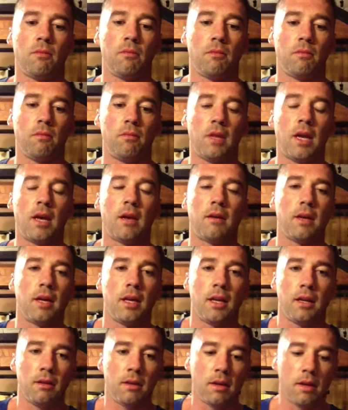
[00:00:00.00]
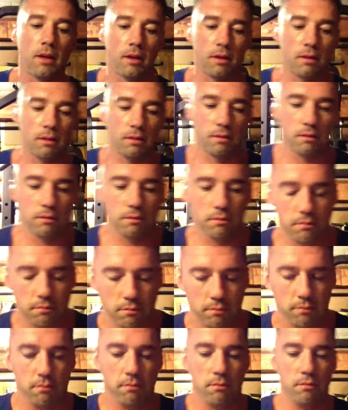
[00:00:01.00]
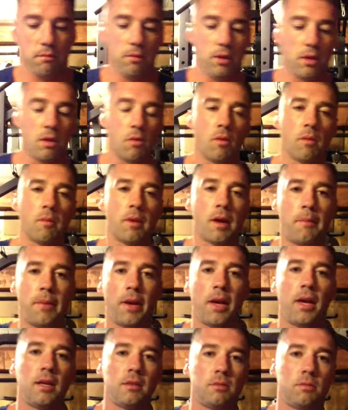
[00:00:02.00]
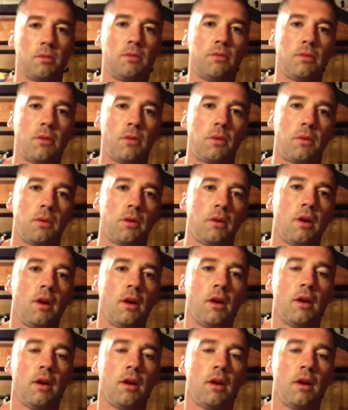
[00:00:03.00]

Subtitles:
now getting where my pants before,